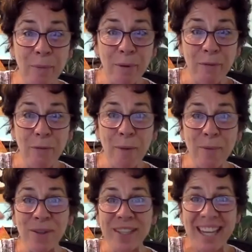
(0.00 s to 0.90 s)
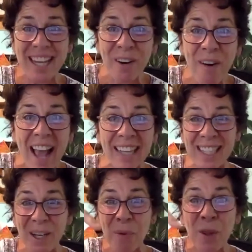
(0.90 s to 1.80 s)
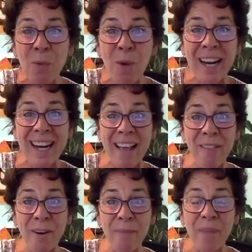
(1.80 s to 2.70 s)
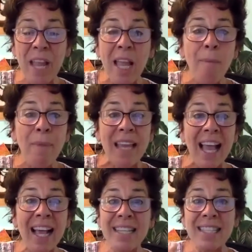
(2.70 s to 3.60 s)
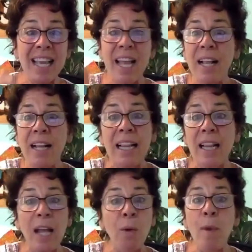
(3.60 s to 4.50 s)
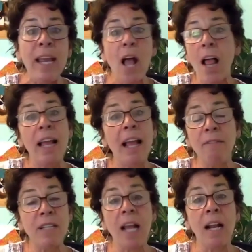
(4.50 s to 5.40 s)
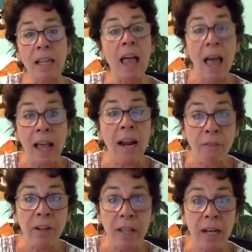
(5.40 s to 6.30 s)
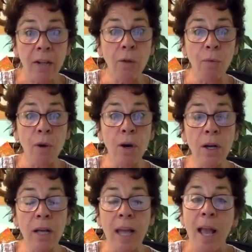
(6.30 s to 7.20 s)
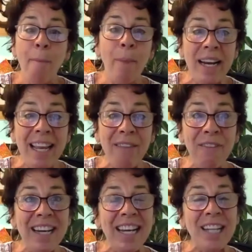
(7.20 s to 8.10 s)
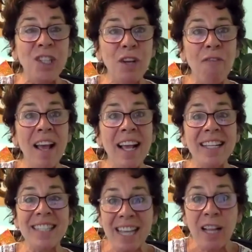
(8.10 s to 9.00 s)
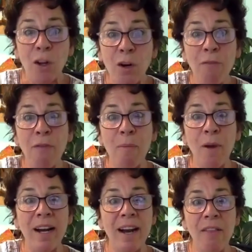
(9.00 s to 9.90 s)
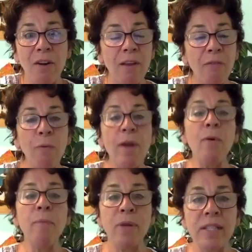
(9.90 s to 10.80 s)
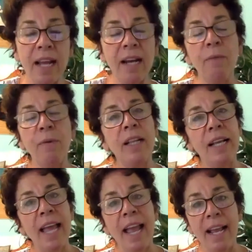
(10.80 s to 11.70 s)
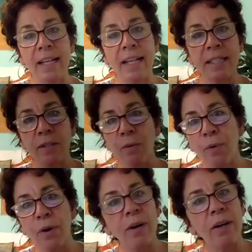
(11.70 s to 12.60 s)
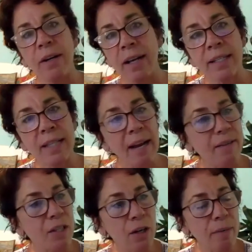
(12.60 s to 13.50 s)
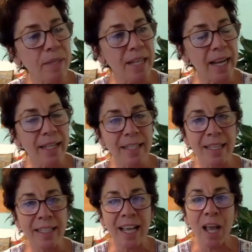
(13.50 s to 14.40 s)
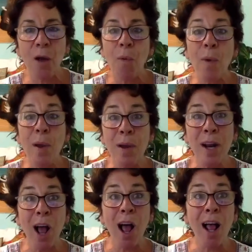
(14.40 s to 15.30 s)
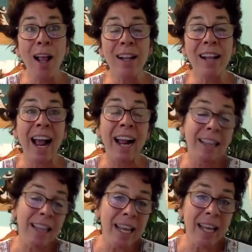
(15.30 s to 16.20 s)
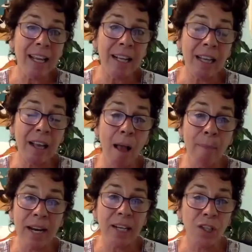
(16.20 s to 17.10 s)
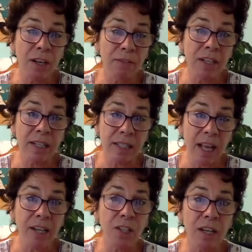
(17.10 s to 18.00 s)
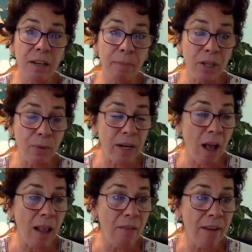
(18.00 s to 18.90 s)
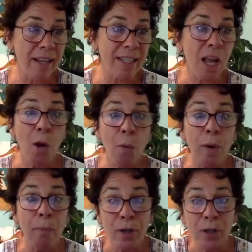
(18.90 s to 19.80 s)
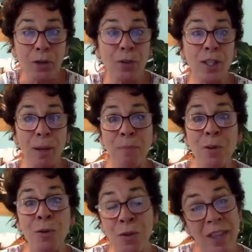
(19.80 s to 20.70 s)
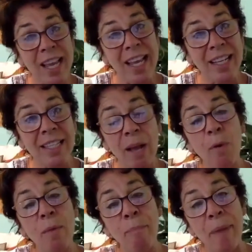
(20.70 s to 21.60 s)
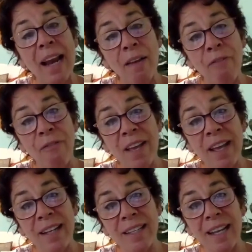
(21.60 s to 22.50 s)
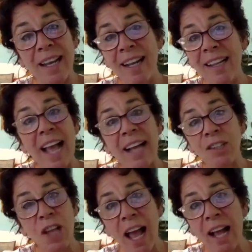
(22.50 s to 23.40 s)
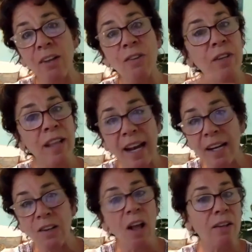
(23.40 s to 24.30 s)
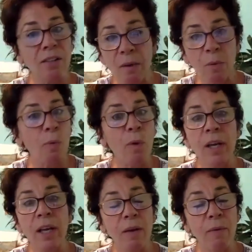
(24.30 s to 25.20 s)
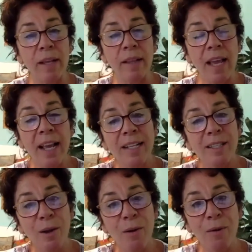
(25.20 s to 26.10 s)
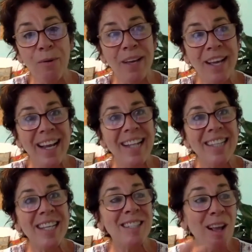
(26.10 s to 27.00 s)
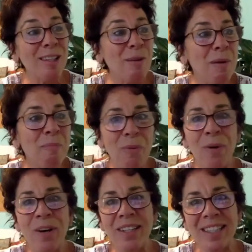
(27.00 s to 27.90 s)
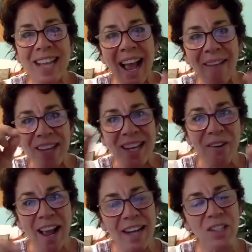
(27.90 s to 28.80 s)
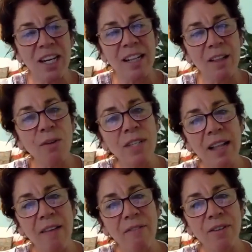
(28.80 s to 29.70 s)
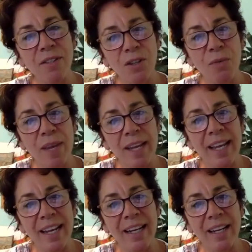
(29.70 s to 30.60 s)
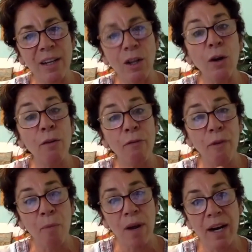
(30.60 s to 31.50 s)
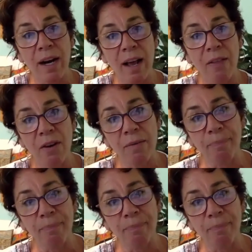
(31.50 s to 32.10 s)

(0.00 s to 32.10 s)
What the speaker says: performers interacting with one another. Because like we all have done a lot of clinical work, but even each of us can learn from one another. If we were presented with a case or a set of circumstances, we would all, I think, the combination of the discussion between all of us would produce some new things that would benefit that child or that adult that we're working with. So it's also important to have the interaction at those levels so we can learn from one another.